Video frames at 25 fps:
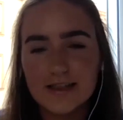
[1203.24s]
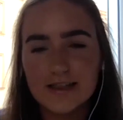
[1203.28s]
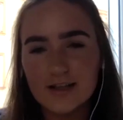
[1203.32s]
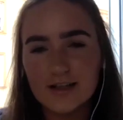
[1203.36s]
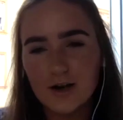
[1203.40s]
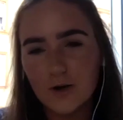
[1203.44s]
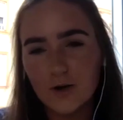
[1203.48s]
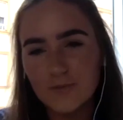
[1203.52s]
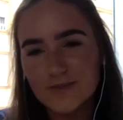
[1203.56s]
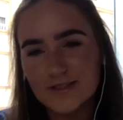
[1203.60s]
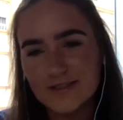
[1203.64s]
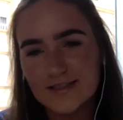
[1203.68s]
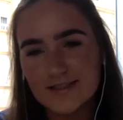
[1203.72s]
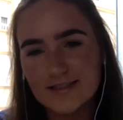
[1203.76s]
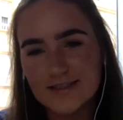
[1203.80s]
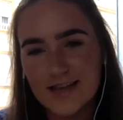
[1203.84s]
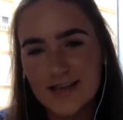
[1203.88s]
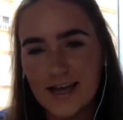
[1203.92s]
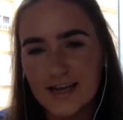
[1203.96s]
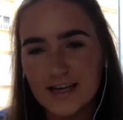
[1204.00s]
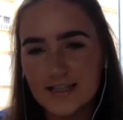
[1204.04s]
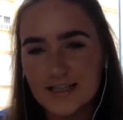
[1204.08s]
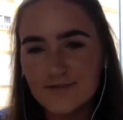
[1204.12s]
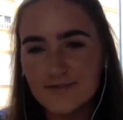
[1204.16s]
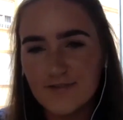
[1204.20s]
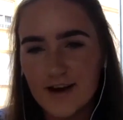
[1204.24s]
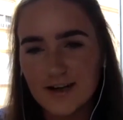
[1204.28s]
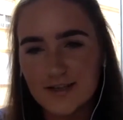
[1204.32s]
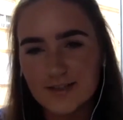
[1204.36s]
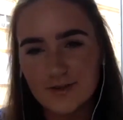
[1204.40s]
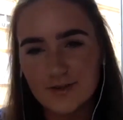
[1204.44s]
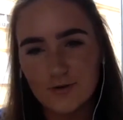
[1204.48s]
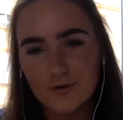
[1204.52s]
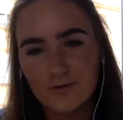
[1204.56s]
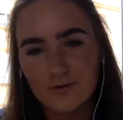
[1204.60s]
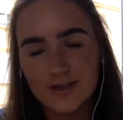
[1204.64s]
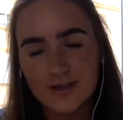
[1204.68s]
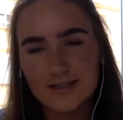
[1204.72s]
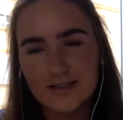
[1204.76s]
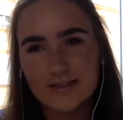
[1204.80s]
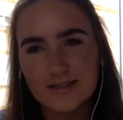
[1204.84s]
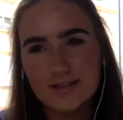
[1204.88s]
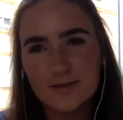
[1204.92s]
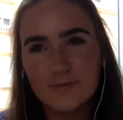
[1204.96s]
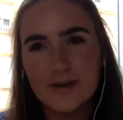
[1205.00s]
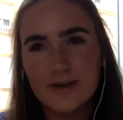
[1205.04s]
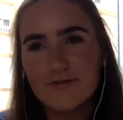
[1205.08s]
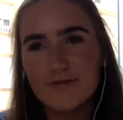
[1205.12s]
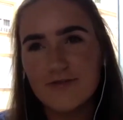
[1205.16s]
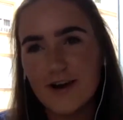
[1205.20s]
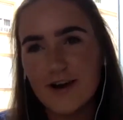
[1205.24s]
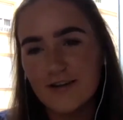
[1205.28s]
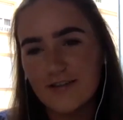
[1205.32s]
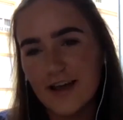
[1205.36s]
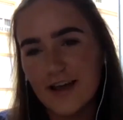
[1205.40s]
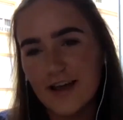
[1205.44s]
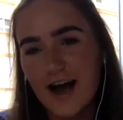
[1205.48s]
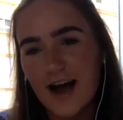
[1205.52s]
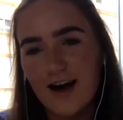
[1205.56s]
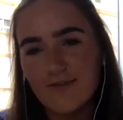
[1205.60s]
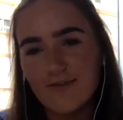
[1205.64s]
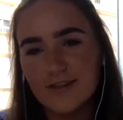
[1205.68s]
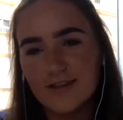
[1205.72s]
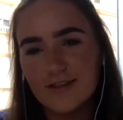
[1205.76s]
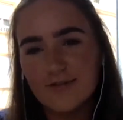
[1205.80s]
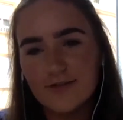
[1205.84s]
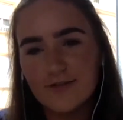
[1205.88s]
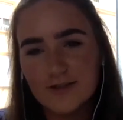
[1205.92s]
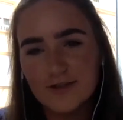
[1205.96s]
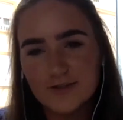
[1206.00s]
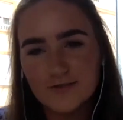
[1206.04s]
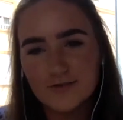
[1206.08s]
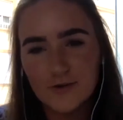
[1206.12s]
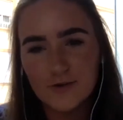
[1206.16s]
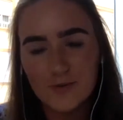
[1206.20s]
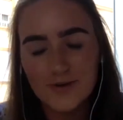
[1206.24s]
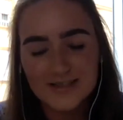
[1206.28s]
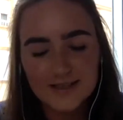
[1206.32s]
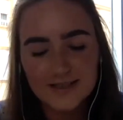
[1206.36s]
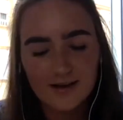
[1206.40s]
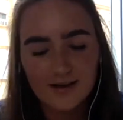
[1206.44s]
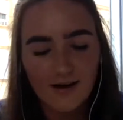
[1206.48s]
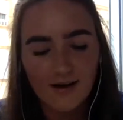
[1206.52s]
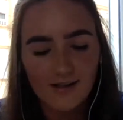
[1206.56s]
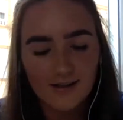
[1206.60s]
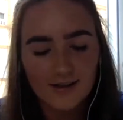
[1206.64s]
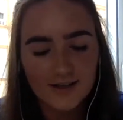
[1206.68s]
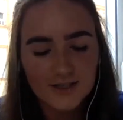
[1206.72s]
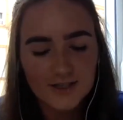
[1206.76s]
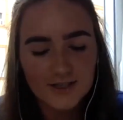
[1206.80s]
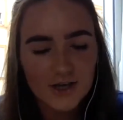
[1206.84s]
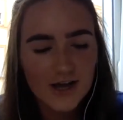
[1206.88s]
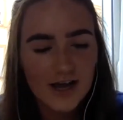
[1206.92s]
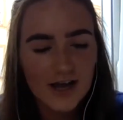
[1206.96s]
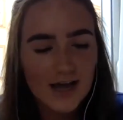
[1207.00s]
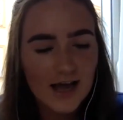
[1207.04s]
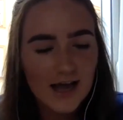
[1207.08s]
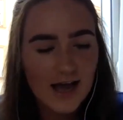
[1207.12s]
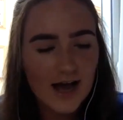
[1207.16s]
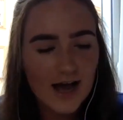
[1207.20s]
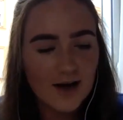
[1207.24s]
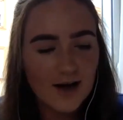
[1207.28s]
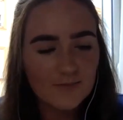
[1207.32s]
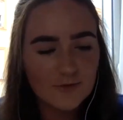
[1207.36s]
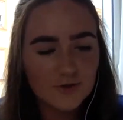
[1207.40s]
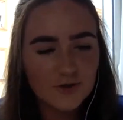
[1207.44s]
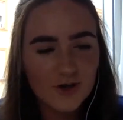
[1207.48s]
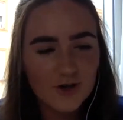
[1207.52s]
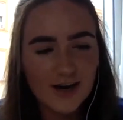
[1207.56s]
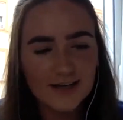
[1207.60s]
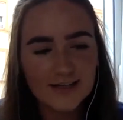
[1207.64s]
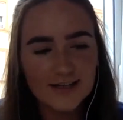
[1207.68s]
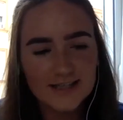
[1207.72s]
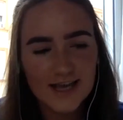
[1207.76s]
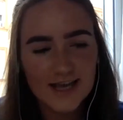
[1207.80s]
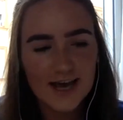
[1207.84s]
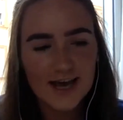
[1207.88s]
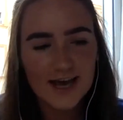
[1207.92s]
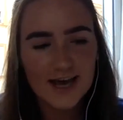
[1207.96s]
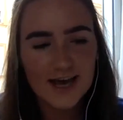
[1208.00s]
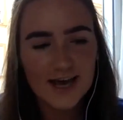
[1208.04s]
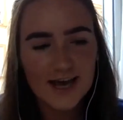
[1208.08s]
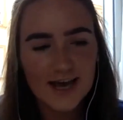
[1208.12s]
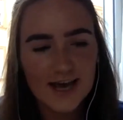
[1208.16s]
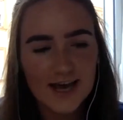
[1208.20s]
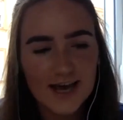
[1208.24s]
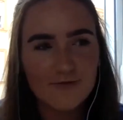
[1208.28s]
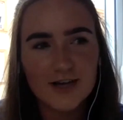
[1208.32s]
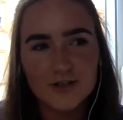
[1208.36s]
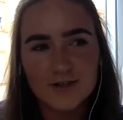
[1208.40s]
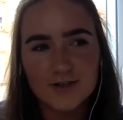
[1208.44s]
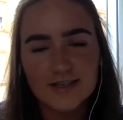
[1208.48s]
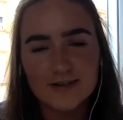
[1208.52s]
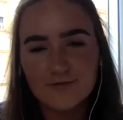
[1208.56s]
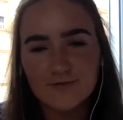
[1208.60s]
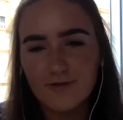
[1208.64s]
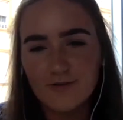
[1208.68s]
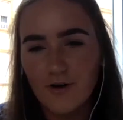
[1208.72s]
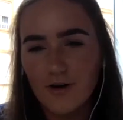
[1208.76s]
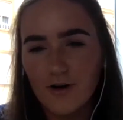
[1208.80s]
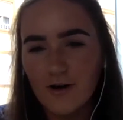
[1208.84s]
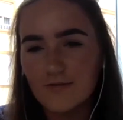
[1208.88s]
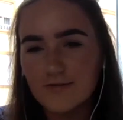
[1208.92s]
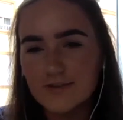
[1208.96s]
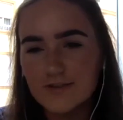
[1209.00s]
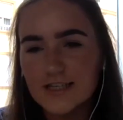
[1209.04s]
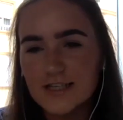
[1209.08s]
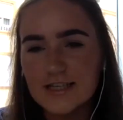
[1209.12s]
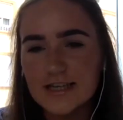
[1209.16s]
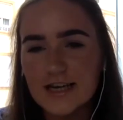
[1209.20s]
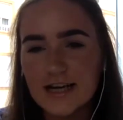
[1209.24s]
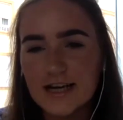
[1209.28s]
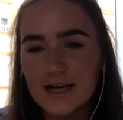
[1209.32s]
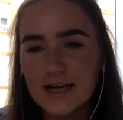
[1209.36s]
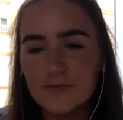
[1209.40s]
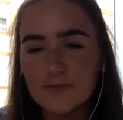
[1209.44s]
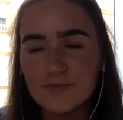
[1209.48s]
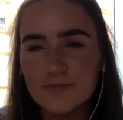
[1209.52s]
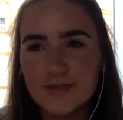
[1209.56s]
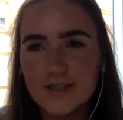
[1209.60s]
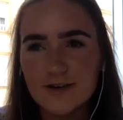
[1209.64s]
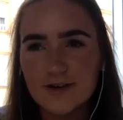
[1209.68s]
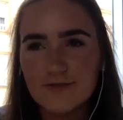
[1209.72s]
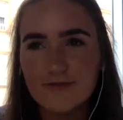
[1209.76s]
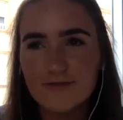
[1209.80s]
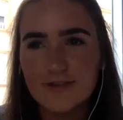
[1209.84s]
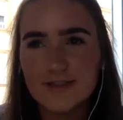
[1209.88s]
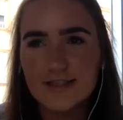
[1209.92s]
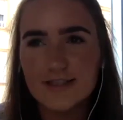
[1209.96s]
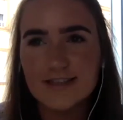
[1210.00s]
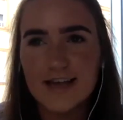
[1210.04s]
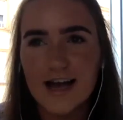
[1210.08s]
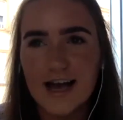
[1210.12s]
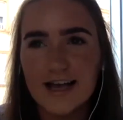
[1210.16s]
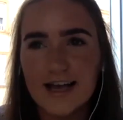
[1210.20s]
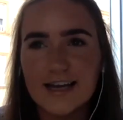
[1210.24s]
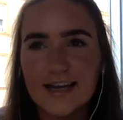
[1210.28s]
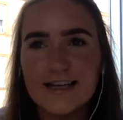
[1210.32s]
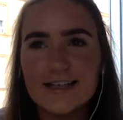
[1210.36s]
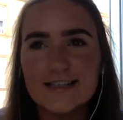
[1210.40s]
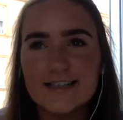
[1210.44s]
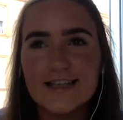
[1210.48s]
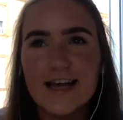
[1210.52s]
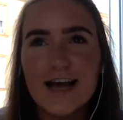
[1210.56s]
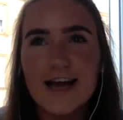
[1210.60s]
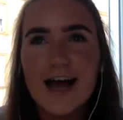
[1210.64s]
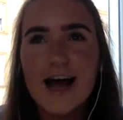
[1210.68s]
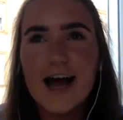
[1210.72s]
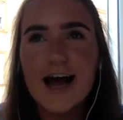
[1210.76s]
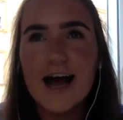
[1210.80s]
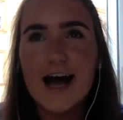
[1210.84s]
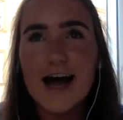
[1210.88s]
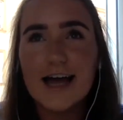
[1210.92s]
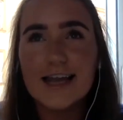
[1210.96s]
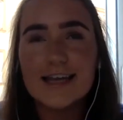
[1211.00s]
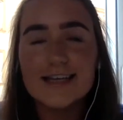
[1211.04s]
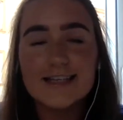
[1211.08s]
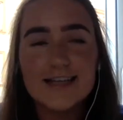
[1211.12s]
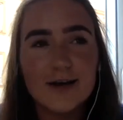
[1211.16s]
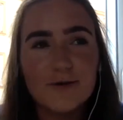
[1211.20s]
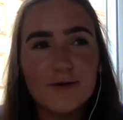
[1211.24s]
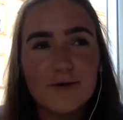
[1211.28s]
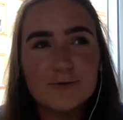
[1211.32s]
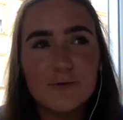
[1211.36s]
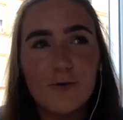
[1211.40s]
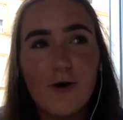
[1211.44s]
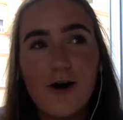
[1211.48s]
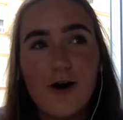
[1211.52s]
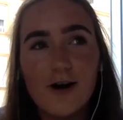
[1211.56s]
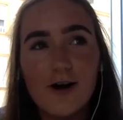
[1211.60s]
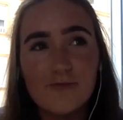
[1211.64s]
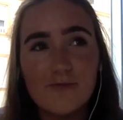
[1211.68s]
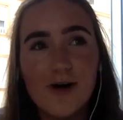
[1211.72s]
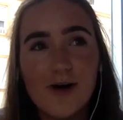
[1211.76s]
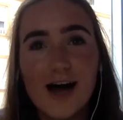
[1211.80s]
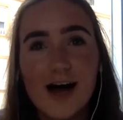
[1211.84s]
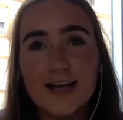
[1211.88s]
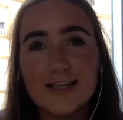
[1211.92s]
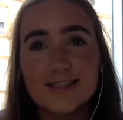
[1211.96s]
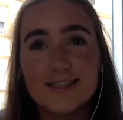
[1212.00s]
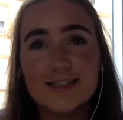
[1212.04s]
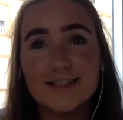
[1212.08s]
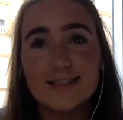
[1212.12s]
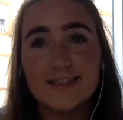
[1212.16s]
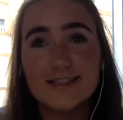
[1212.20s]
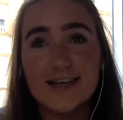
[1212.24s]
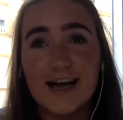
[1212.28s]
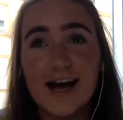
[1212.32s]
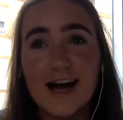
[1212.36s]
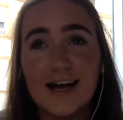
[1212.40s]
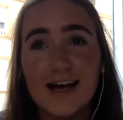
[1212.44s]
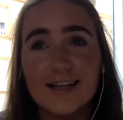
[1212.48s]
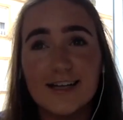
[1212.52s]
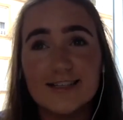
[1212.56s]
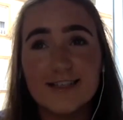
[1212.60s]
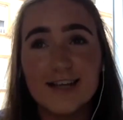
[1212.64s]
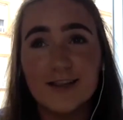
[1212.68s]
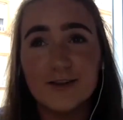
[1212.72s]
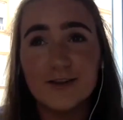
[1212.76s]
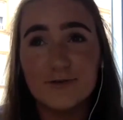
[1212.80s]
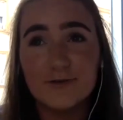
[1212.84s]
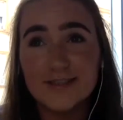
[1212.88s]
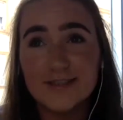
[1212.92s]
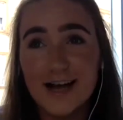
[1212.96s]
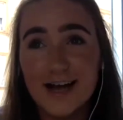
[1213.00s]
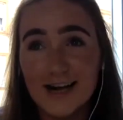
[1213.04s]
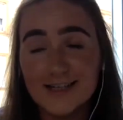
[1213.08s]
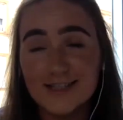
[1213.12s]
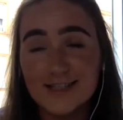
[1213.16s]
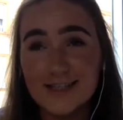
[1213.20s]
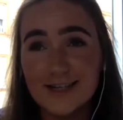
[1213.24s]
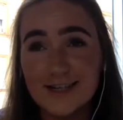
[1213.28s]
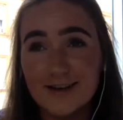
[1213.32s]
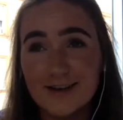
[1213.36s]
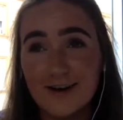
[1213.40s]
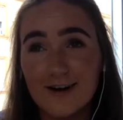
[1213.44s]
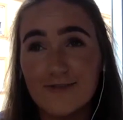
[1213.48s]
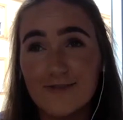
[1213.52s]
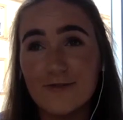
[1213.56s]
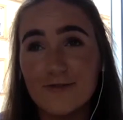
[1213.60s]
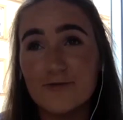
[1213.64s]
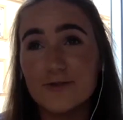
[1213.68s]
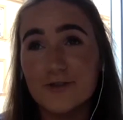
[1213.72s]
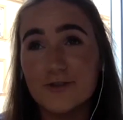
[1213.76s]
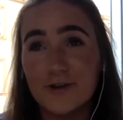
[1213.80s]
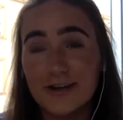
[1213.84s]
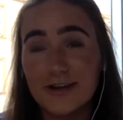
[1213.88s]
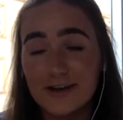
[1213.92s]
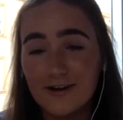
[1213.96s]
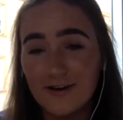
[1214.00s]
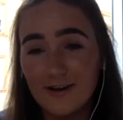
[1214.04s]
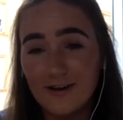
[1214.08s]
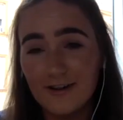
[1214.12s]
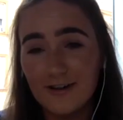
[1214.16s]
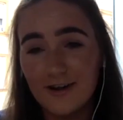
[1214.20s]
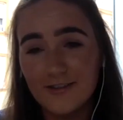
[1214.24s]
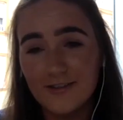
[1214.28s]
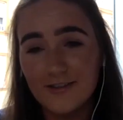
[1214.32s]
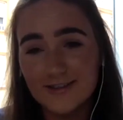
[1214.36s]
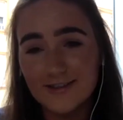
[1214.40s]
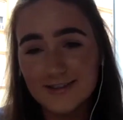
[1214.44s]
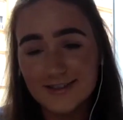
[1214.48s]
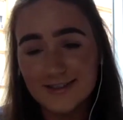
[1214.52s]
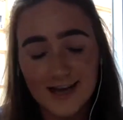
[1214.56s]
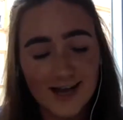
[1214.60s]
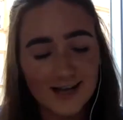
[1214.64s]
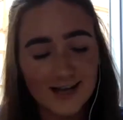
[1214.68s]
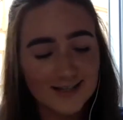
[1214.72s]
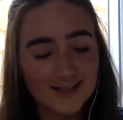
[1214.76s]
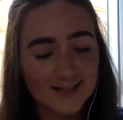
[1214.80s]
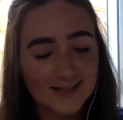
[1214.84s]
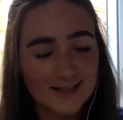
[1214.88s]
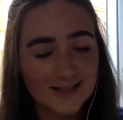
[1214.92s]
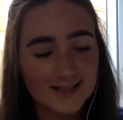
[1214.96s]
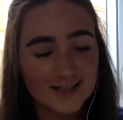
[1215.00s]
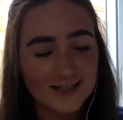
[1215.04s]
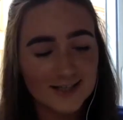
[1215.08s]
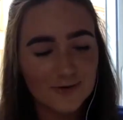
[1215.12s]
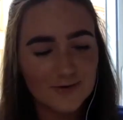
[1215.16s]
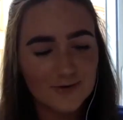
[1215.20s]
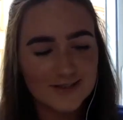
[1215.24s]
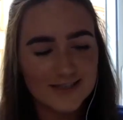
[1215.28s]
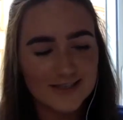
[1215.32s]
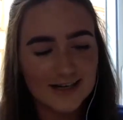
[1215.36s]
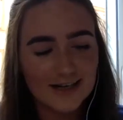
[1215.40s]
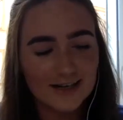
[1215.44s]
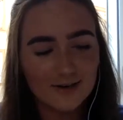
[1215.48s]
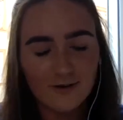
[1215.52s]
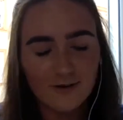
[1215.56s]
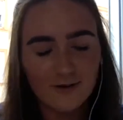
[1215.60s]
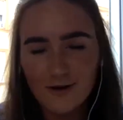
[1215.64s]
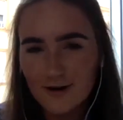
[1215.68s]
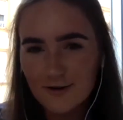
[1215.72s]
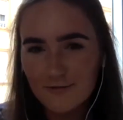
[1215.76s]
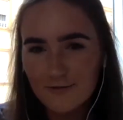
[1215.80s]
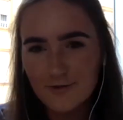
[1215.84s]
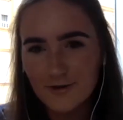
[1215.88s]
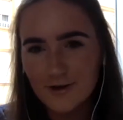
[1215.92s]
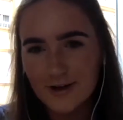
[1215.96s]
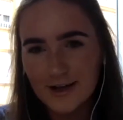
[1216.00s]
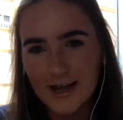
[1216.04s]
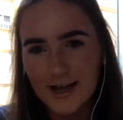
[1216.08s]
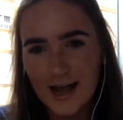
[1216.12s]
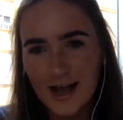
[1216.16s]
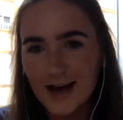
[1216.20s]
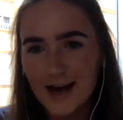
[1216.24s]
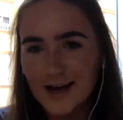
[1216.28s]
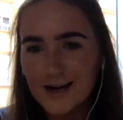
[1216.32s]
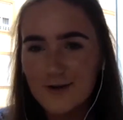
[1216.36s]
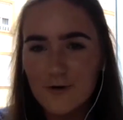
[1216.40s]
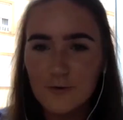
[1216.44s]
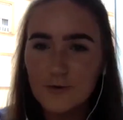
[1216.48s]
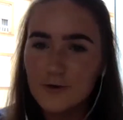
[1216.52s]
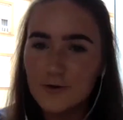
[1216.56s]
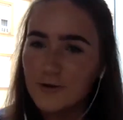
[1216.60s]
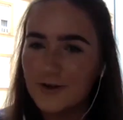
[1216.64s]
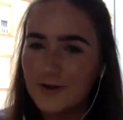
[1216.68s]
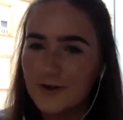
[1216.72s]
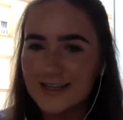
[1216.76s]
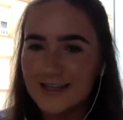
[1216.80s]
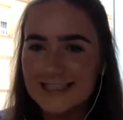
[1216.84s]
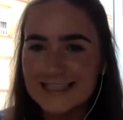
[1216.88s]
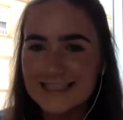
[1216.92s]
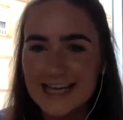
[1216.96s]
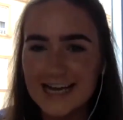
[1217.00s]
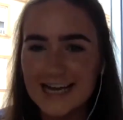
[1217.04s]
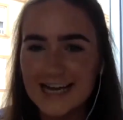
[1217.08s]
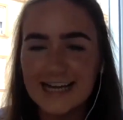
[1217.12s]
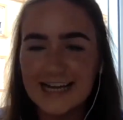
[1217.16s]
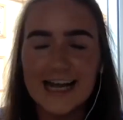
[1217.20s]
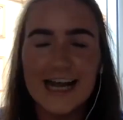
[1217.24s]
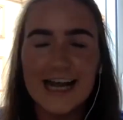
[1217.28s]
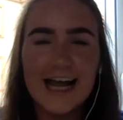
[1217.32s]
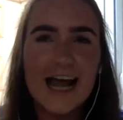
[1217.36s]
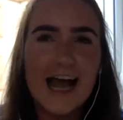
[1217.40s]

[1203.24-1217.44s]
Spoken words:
the Clubs and Societies Fair. So this is the big fair they have in the first few weeks of college, trying to get freshers involved in different societies. And I was walking past a stand, and there was actually a girl from Donegal on the stand, and she was like, "Laura Footy, I know you can sing."